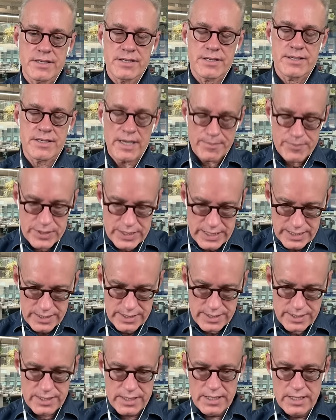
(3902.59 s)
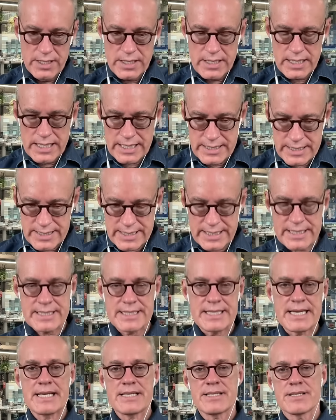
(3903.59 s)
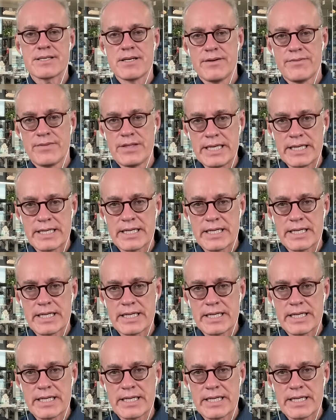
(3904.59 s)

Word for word: substance and the success of the